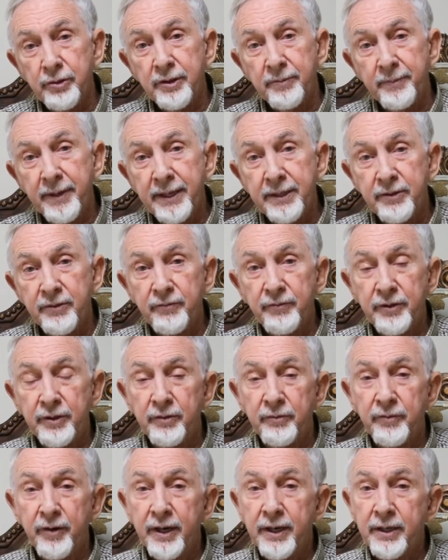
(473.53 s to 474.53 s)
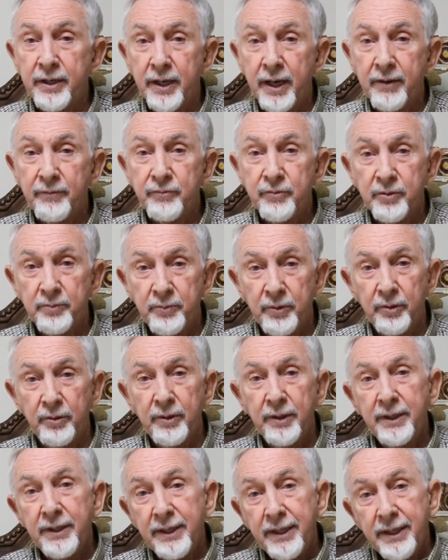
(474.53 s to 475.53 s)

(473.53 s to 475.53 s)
and make you feel very comfortable